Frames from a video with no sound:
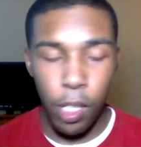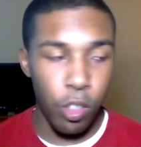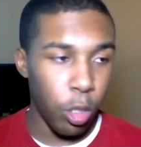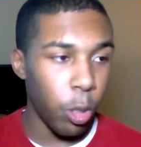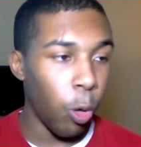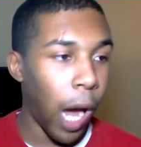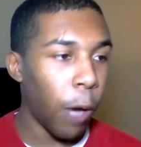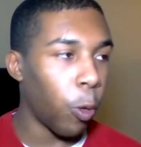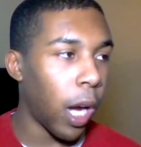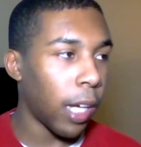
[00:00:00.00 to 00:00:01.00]
And two,
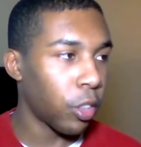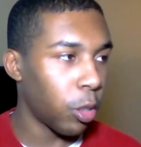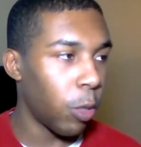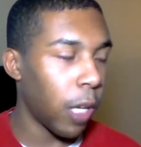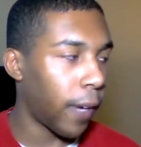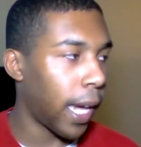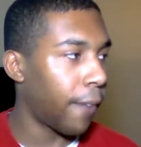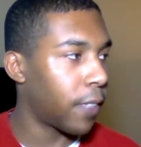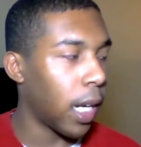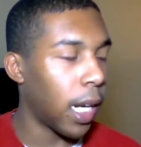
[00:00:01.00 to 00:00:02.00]
I will also, if
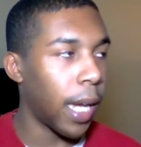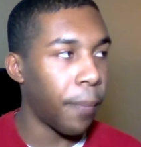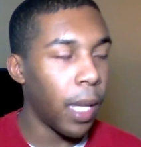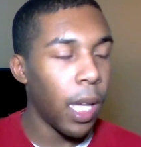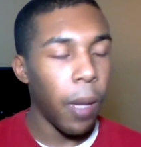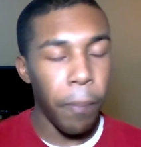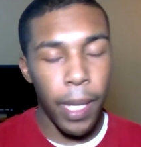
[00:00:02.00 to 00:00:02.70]
I have time,